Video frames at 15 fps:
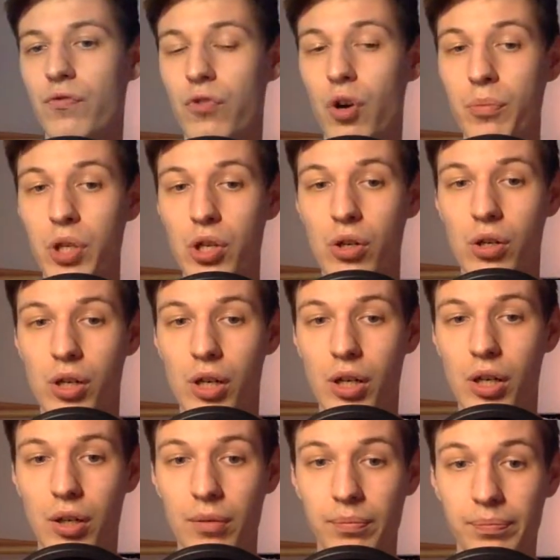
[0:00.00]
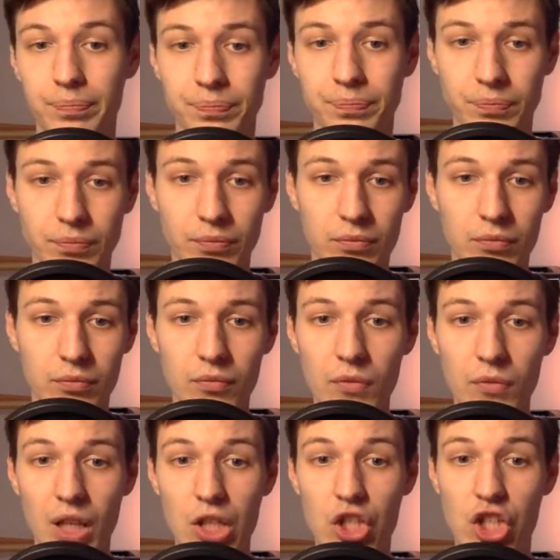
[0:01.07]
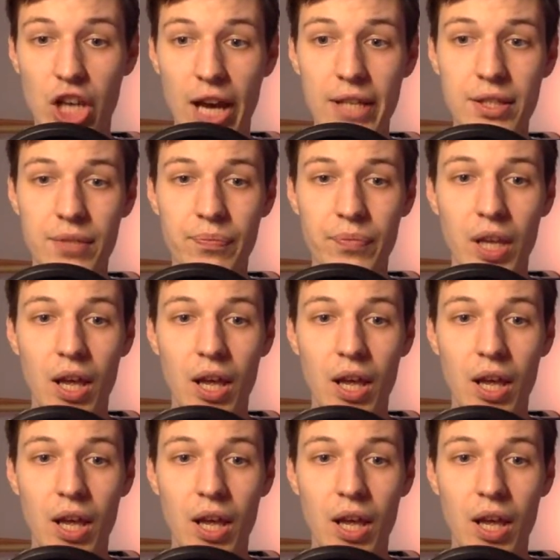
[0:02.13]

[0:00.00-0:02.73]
from your chat.